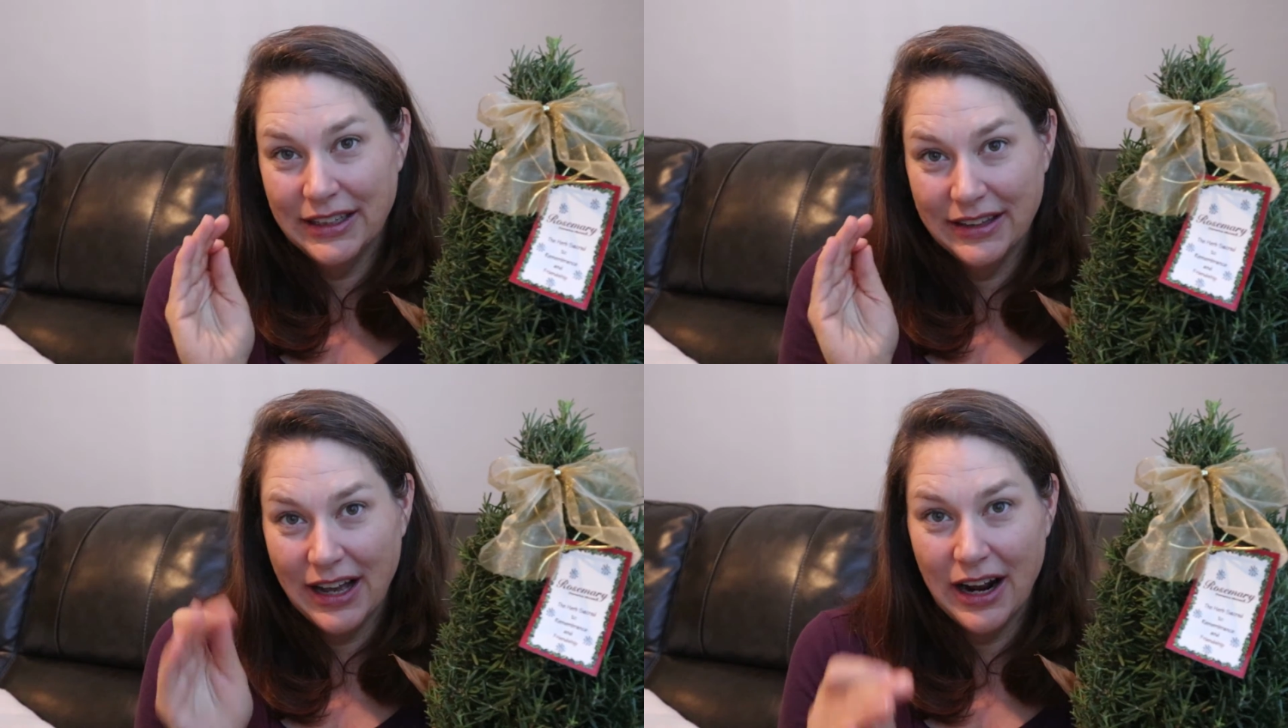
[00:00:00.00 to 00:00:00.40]

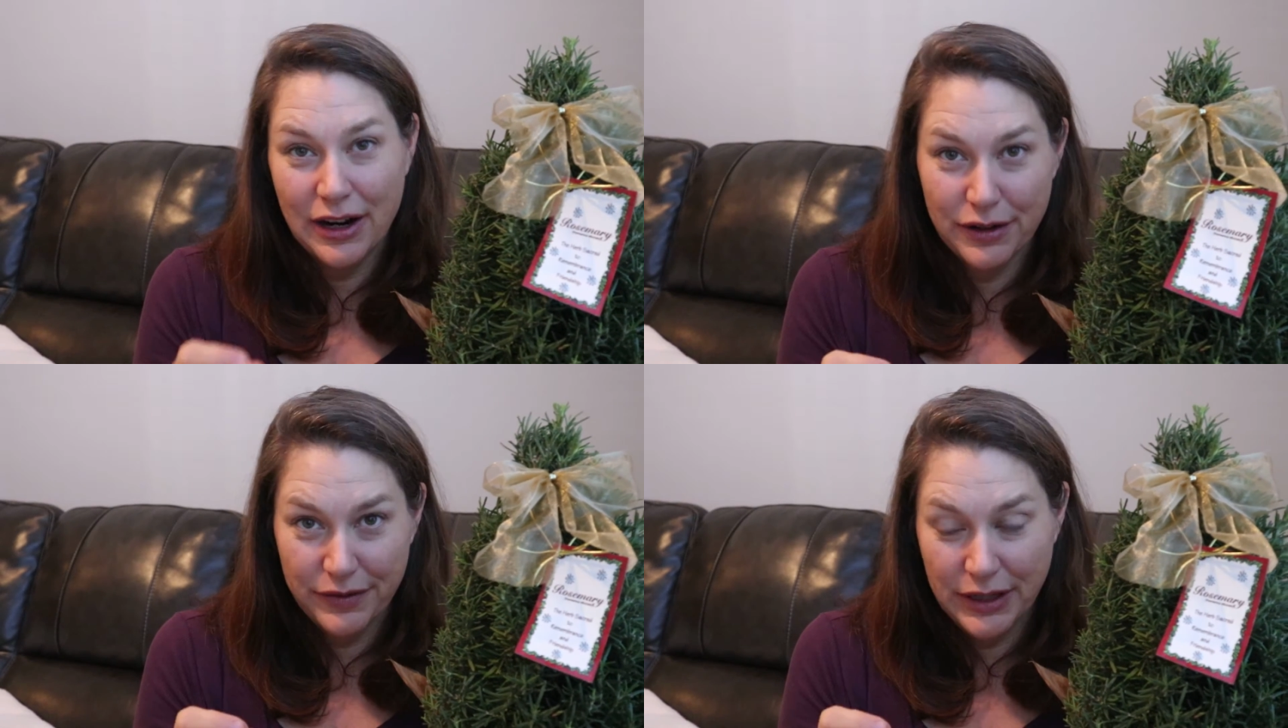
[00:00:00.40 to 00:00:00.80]
in the
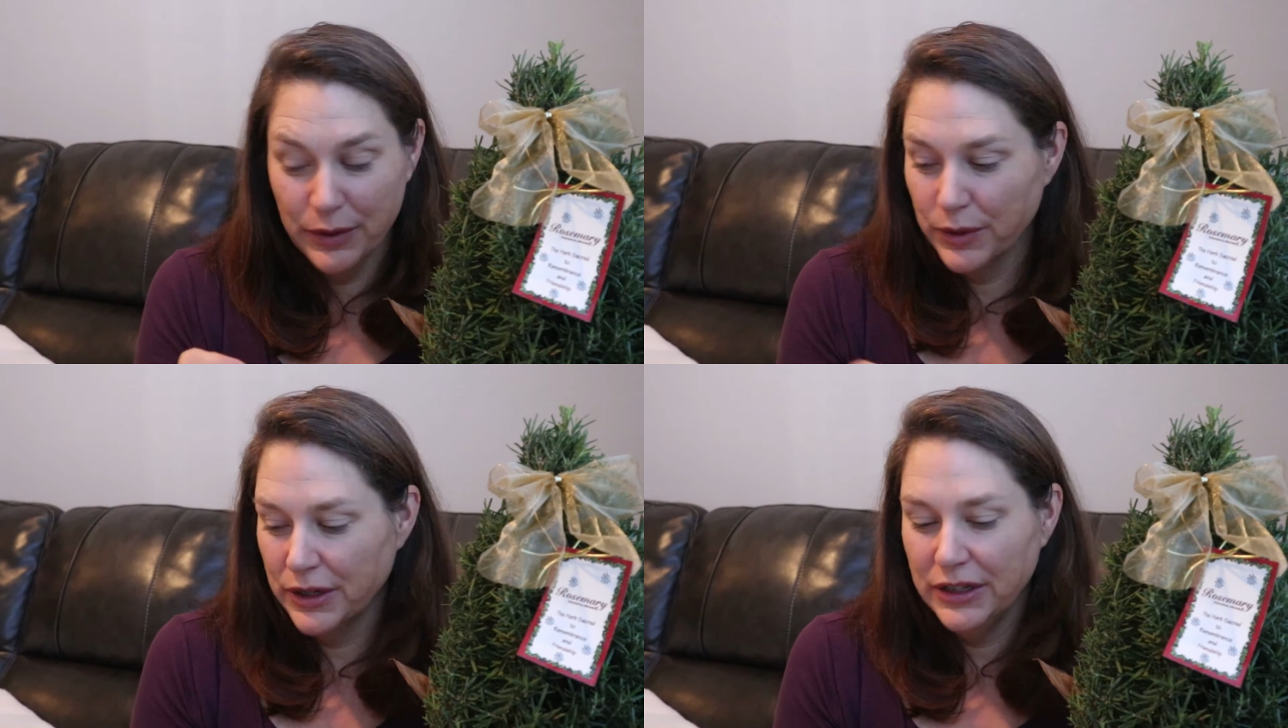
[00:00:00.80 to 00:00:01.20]

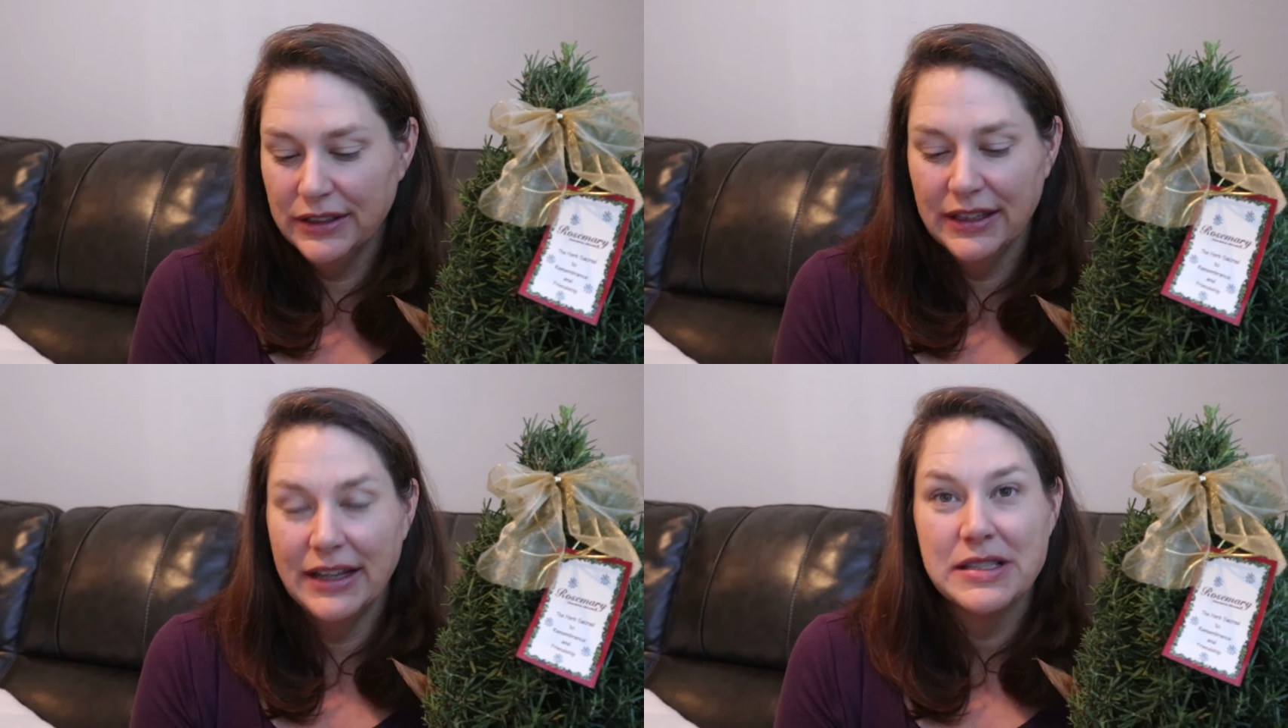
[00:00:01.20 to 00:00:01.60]
RV
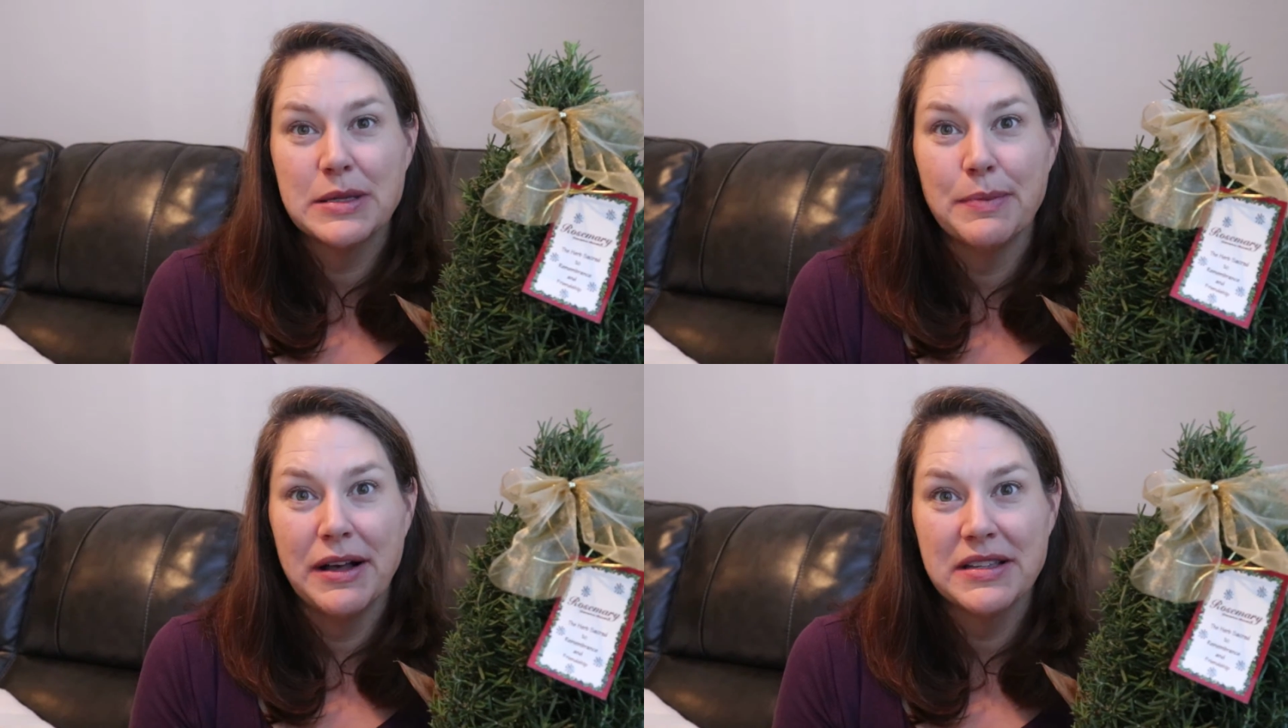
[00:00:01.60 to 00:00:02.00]
world and
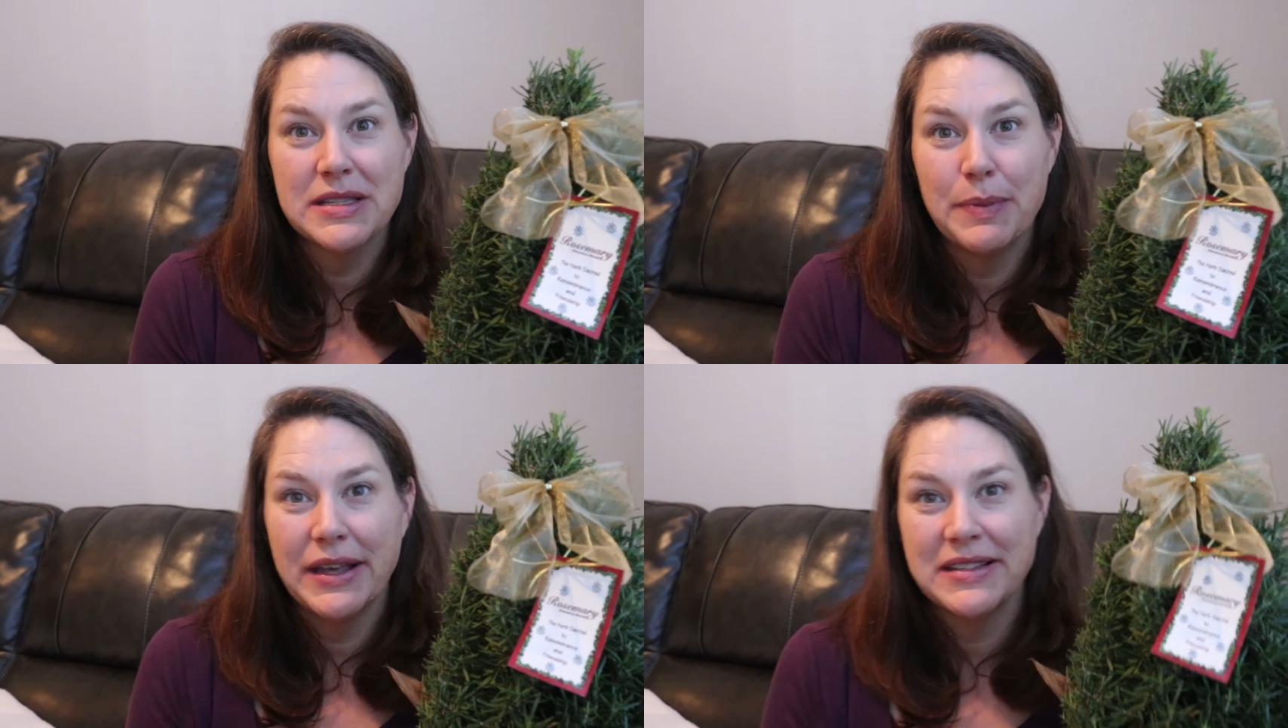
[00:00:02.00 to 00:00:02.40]

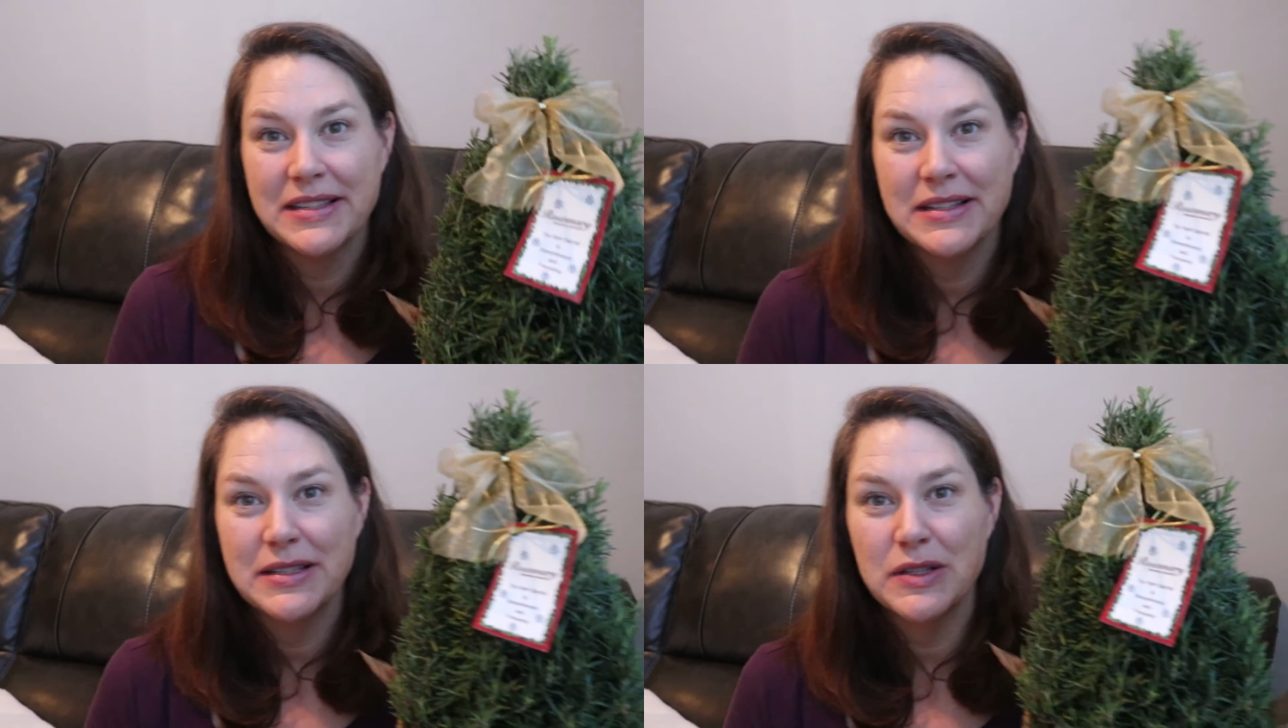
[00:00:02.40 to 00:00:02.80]
small
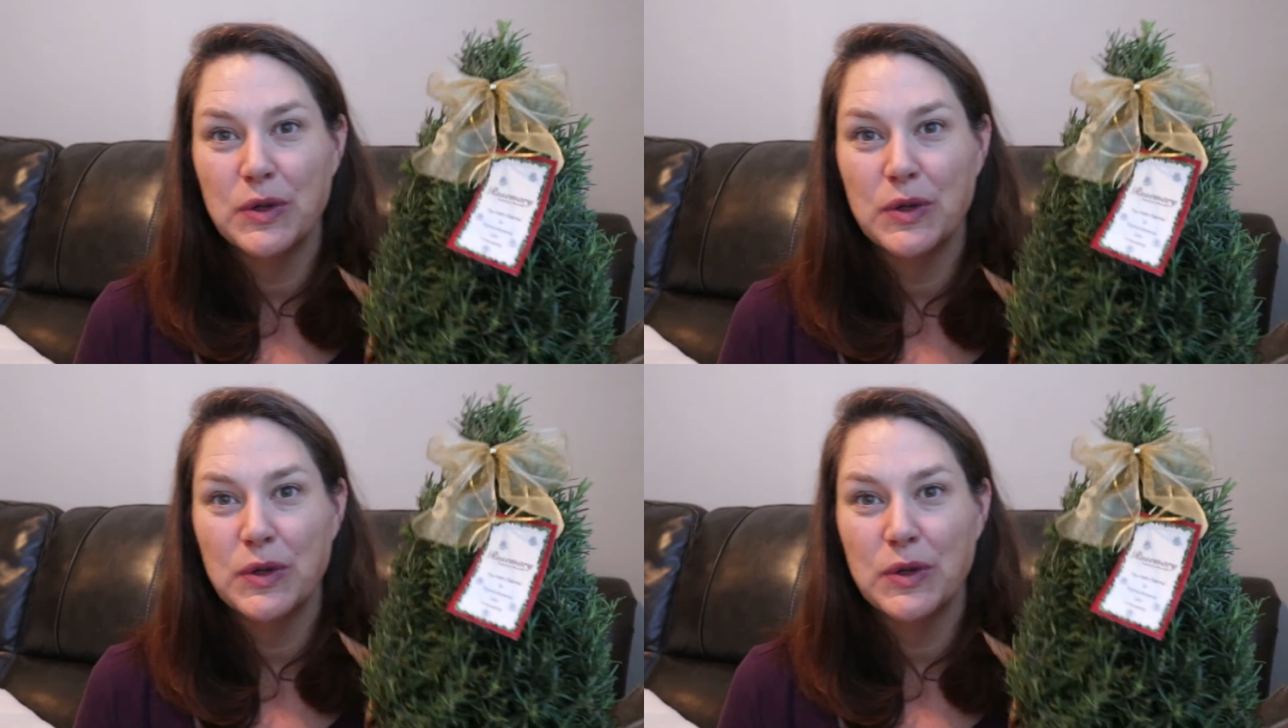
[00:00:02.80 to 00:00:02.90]
spaces,